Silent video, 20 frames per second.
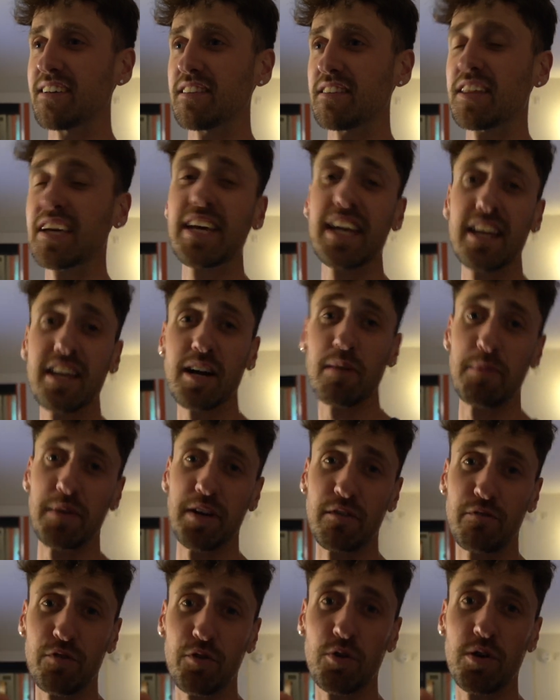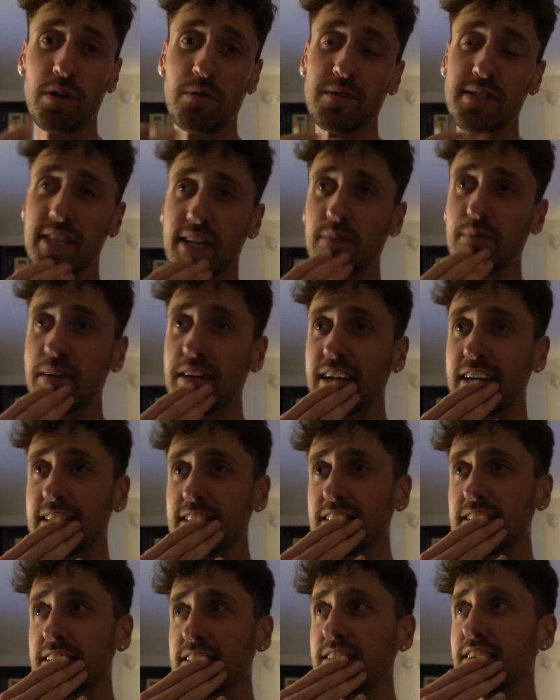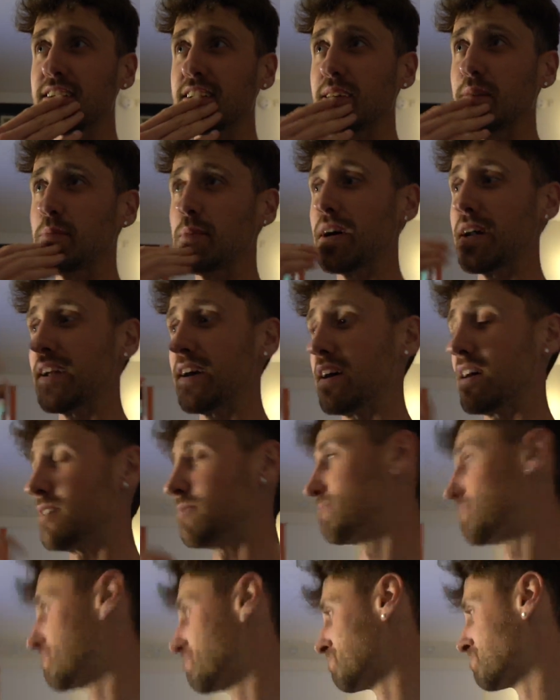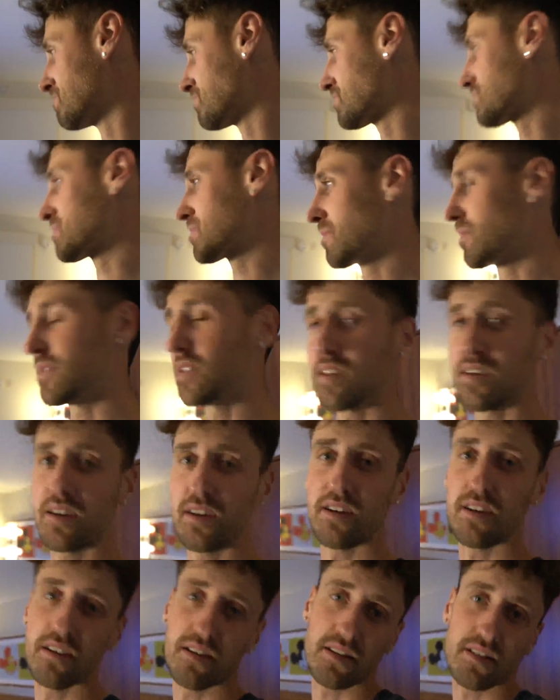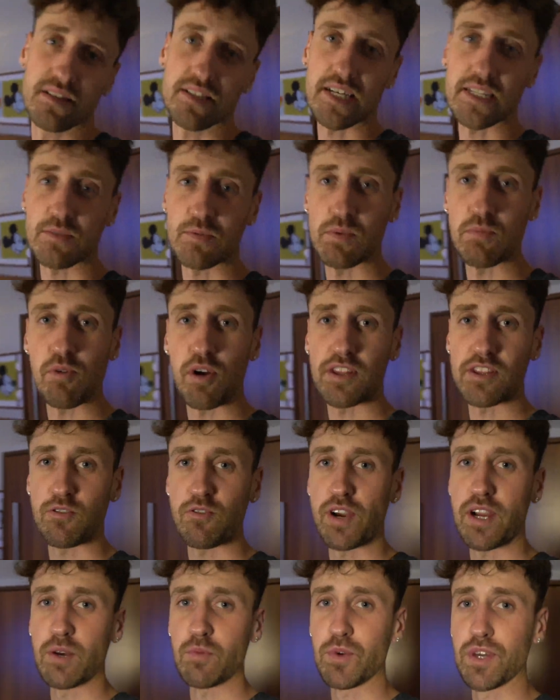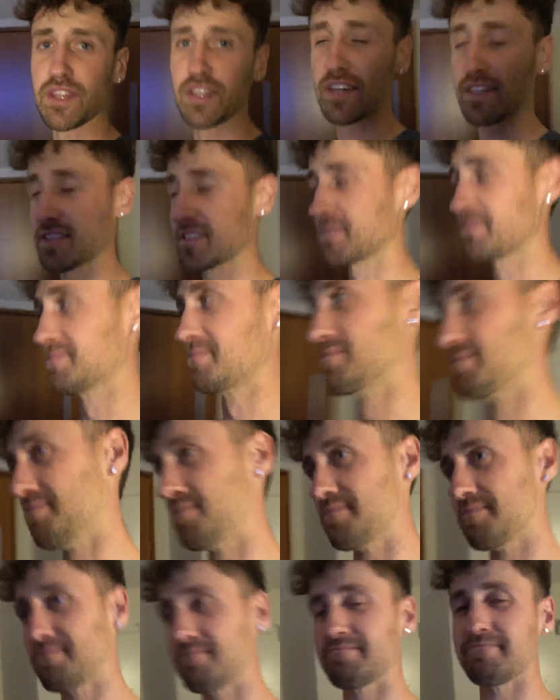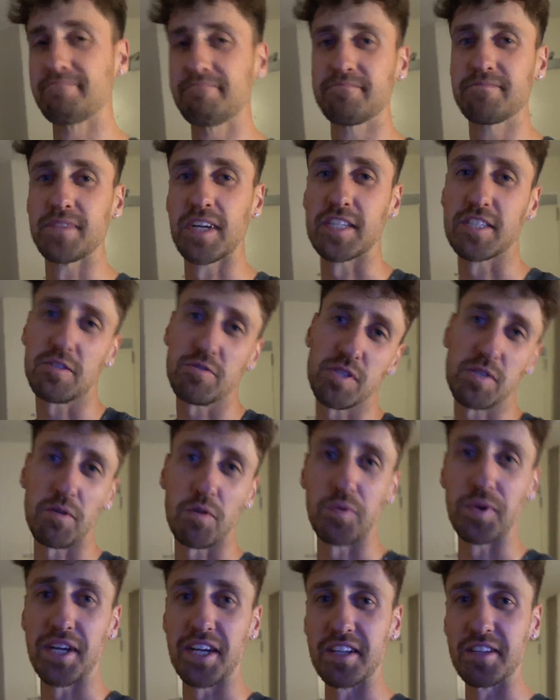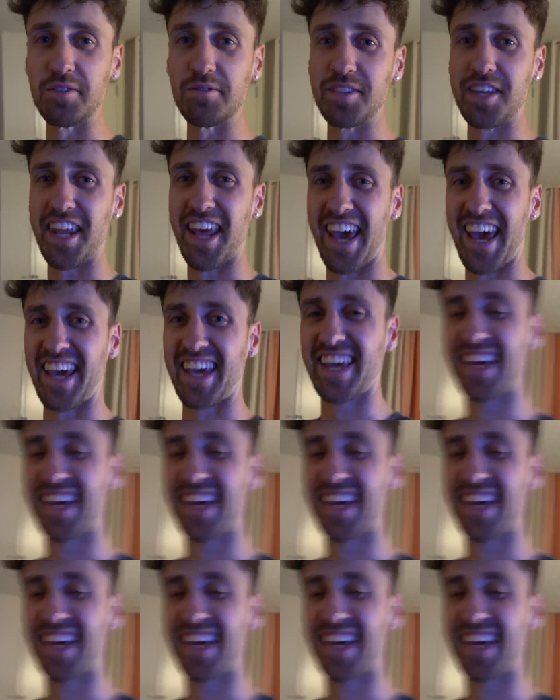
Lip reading: thinking coming to Florida was going to be nice and sunny, but guess we brought the rain with us. Let's go see what we can do today.